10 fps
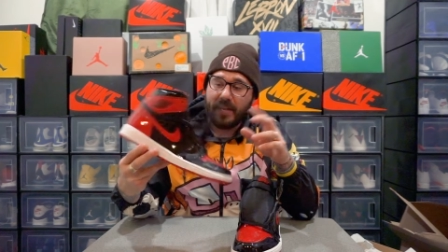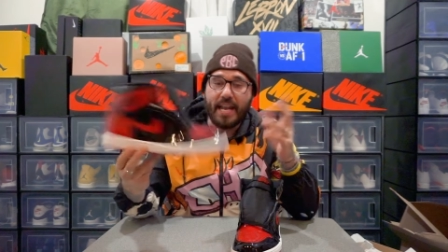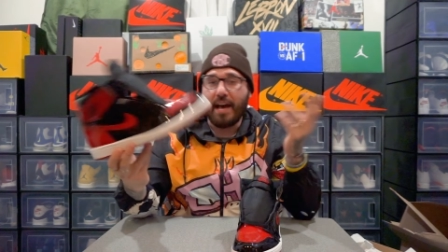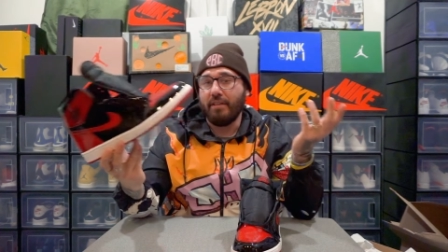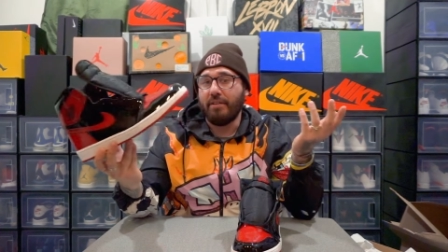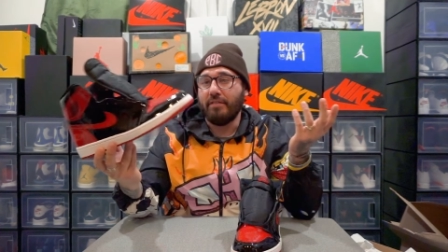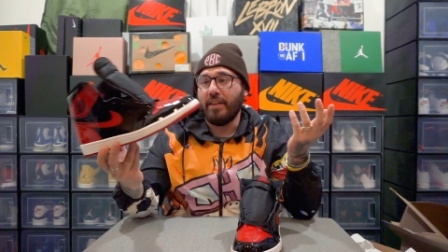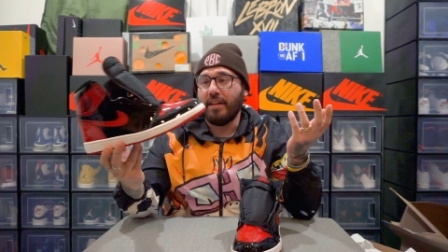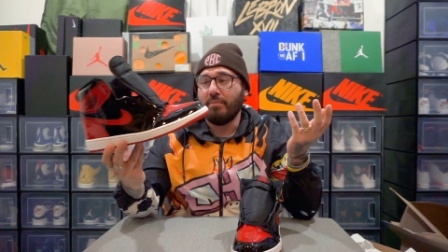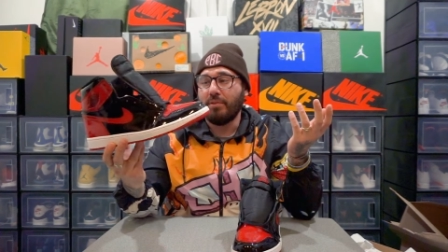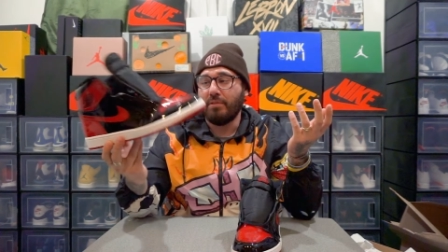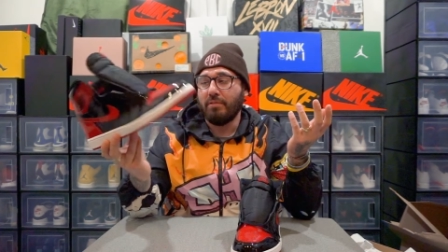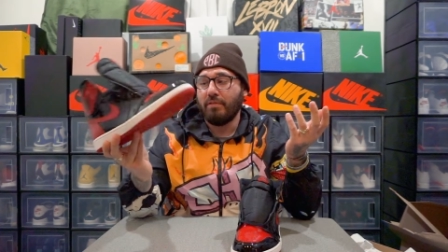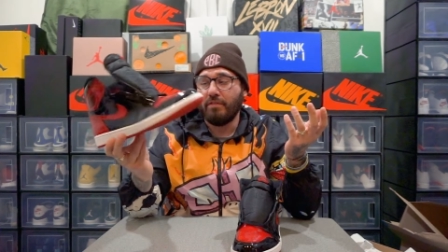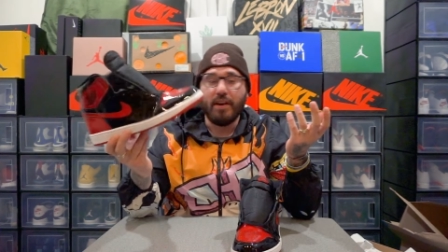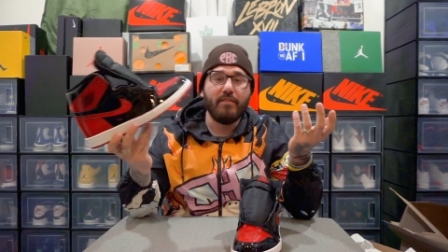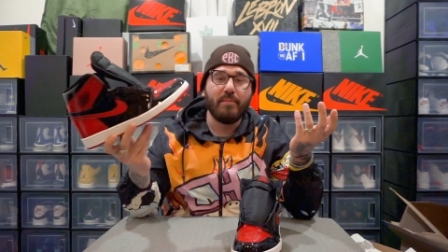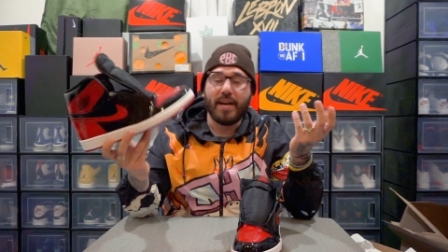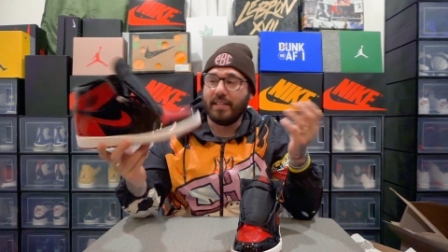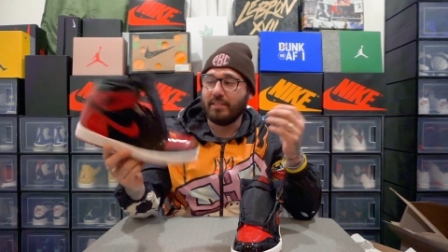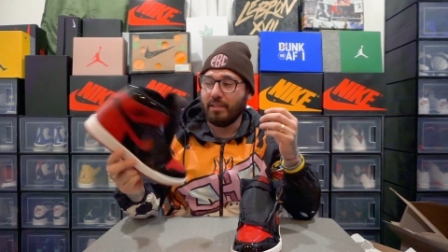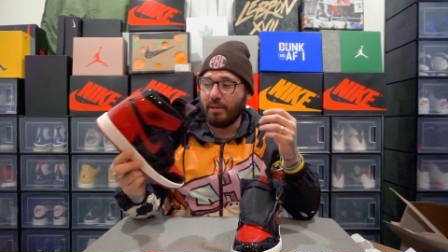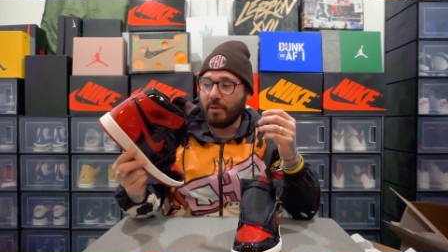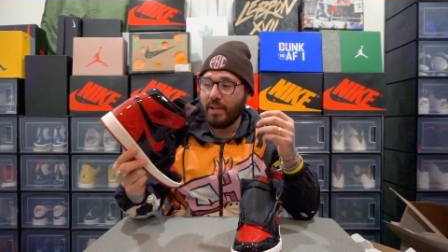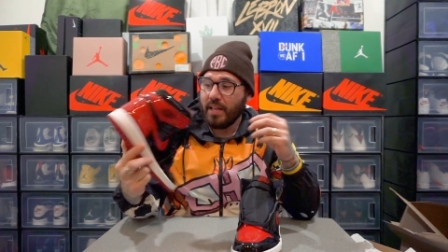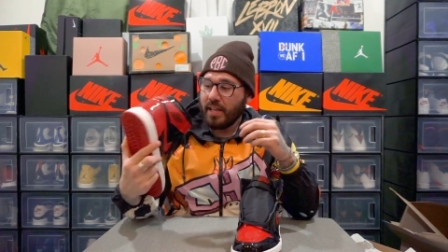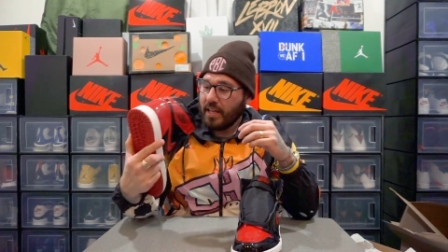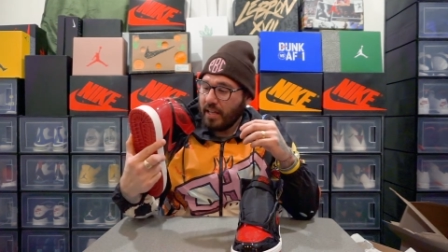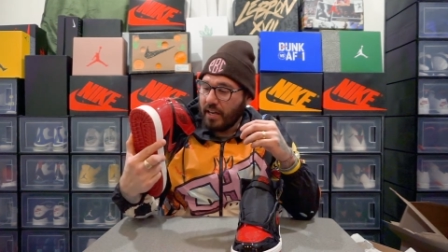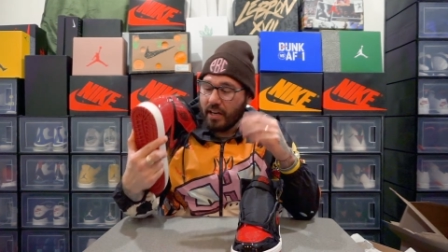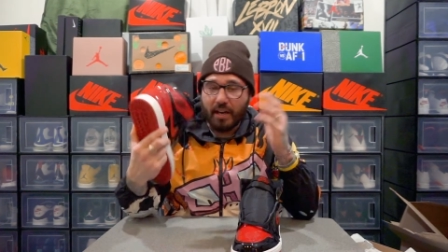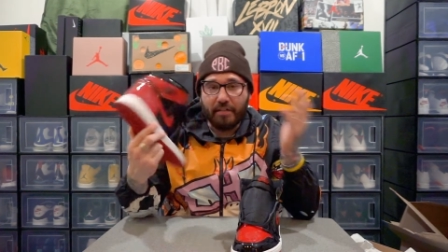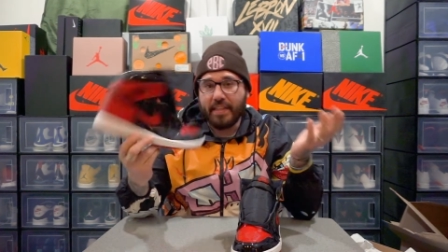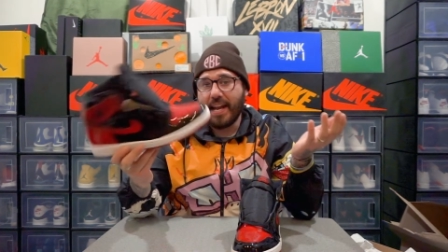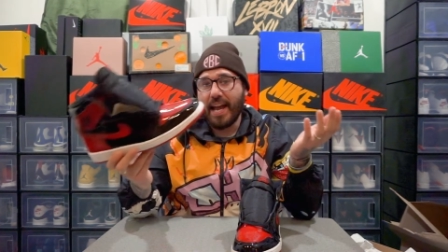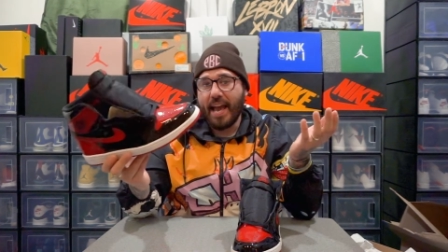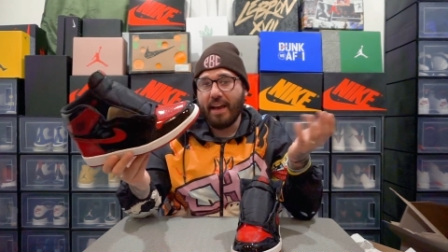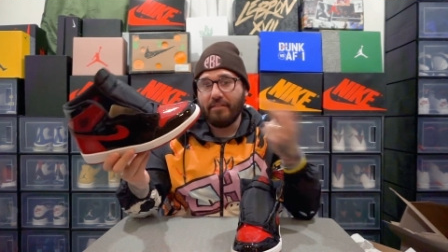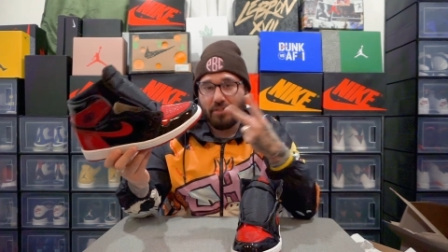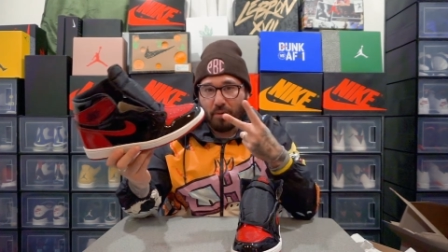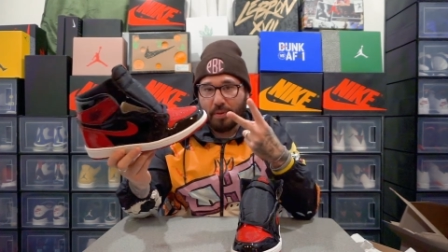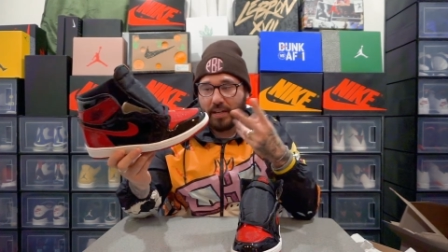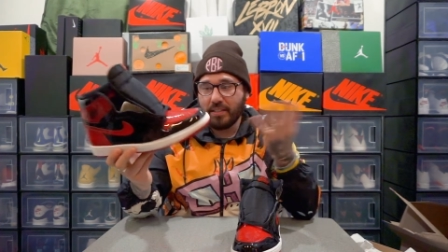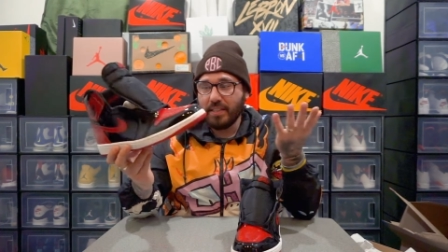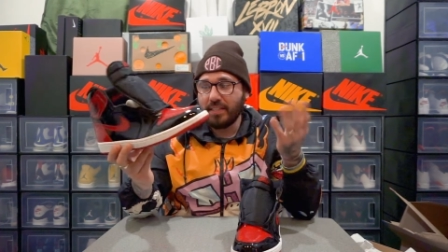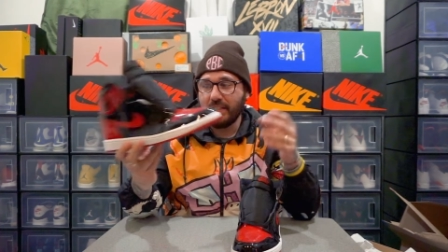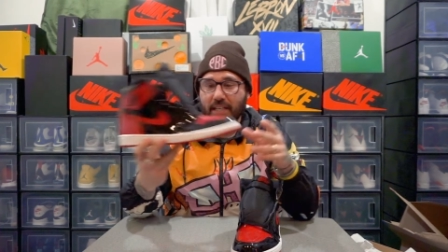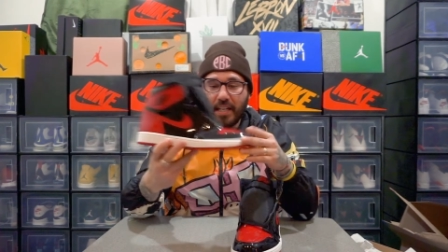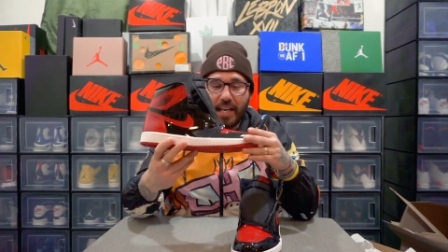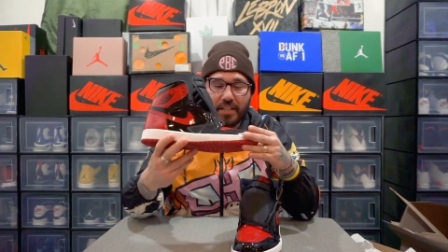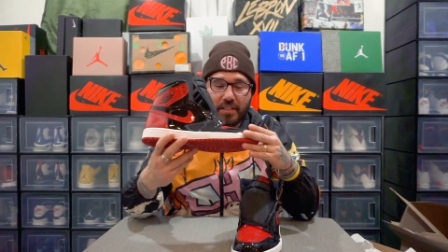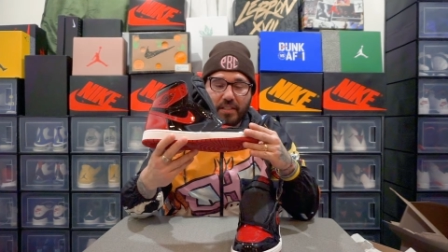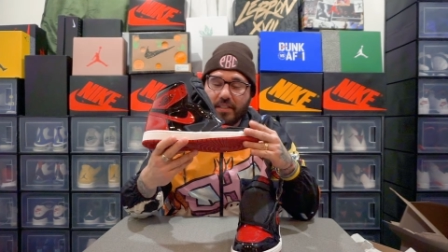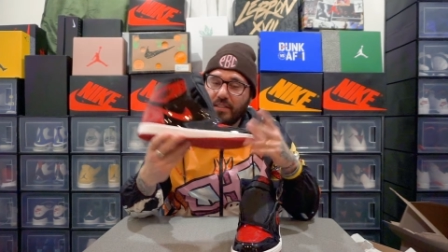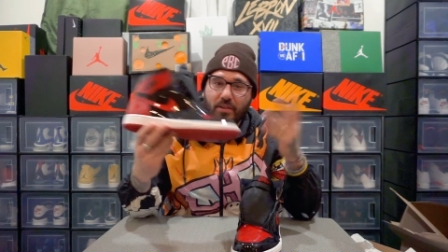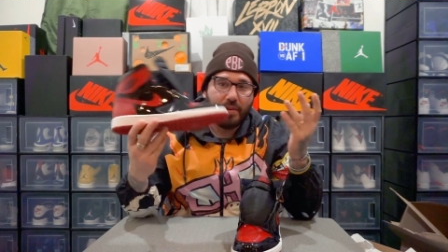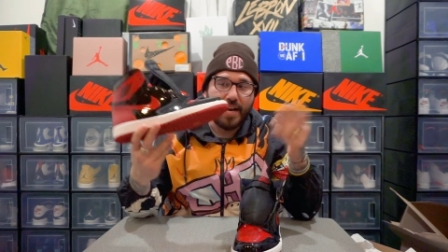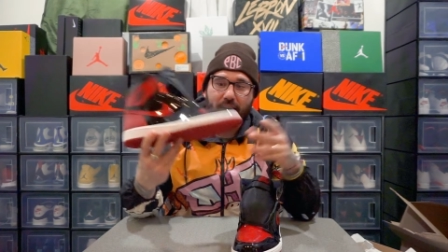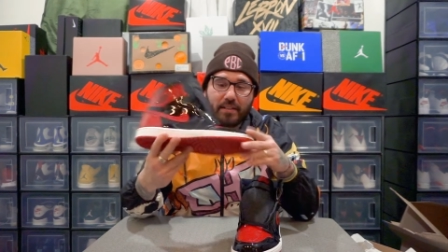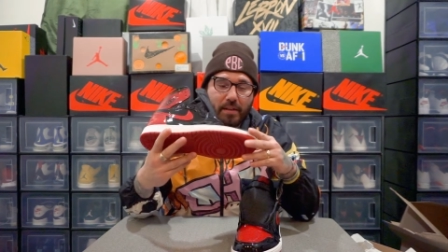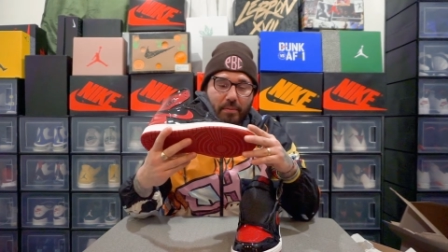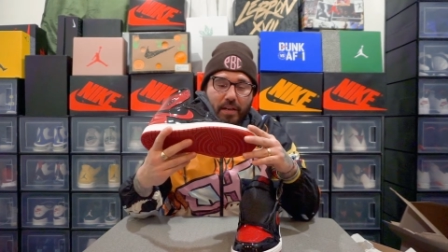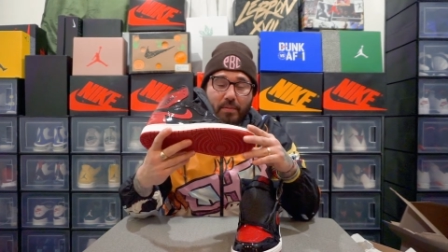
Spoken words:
now they're available for everybody. So love that I have 2 pairs of these in the collection, because you know you gotta double up.